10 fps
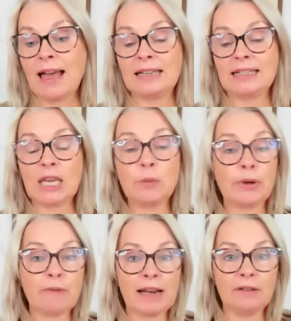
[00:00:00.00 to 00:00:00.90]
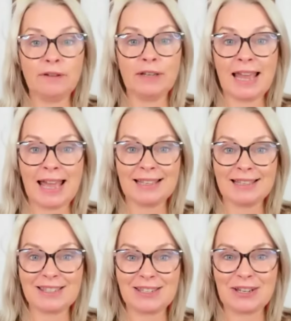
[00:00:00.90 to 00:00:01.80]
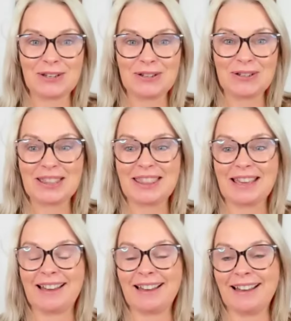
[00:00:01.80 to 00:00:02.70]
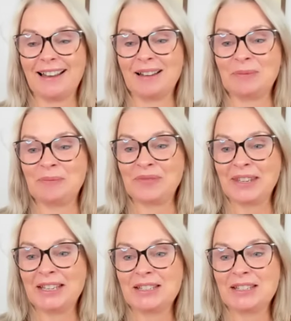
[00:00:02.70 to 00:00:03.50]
and keep it relevant and to the um,